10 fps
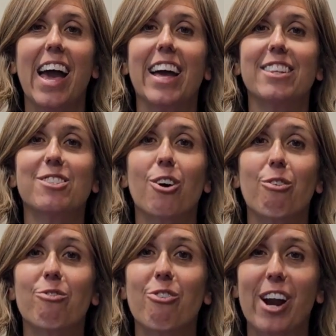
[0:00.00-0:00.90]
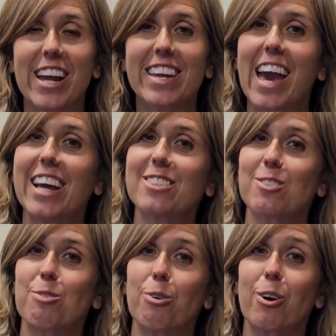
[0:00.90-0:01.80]
And so Frank at
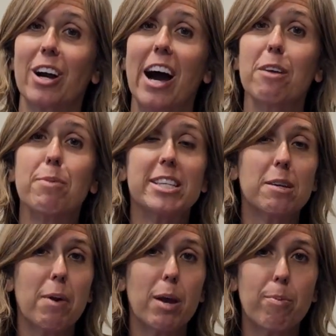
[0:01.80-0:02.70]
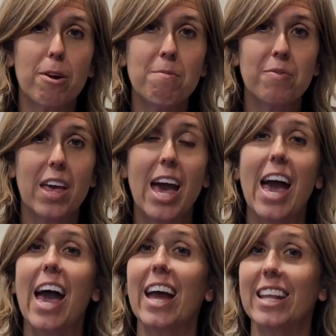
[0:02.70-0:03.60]
school got a piece of paper,
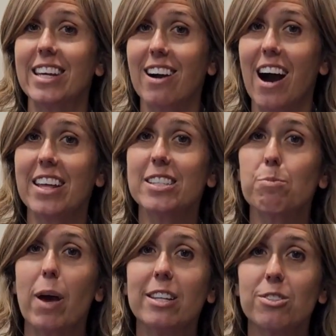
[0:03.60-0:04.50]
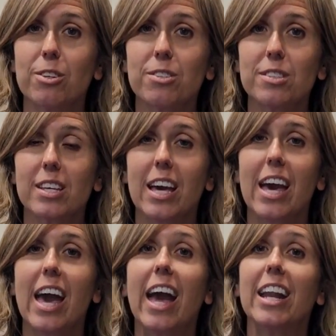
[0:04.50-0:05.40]
and he got his pencils,
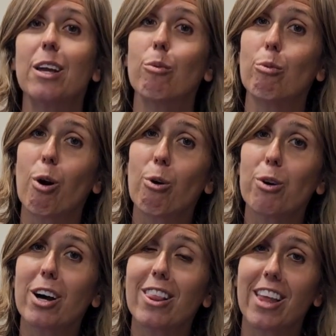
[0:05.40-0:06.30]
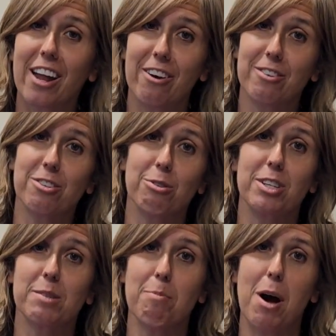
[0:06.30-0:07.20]
and he wrote a letter to
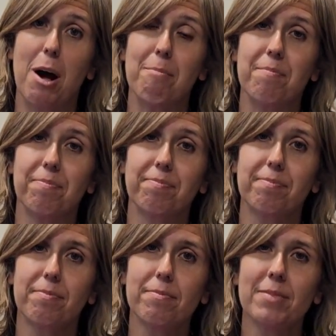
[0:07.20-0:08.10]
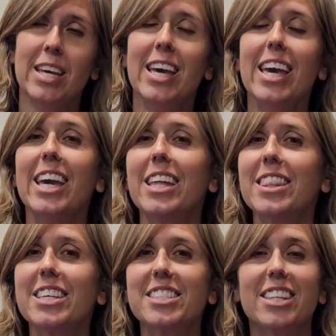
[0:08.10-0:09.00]
his mom. In
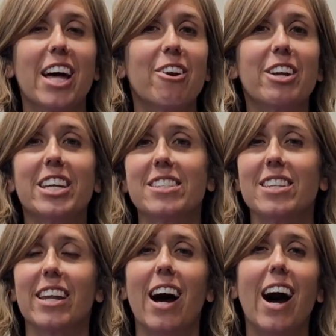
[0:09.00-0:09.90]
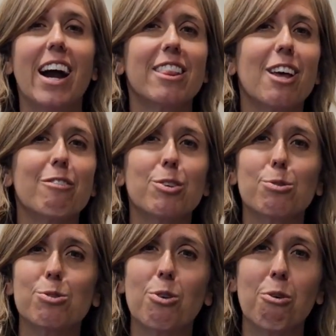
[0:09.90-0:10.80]
this letter, he said, I love you
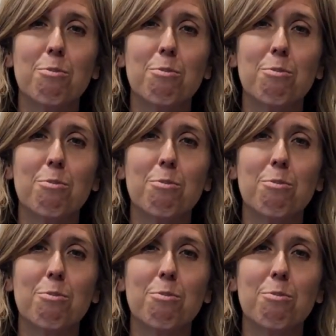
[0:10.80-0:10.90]
so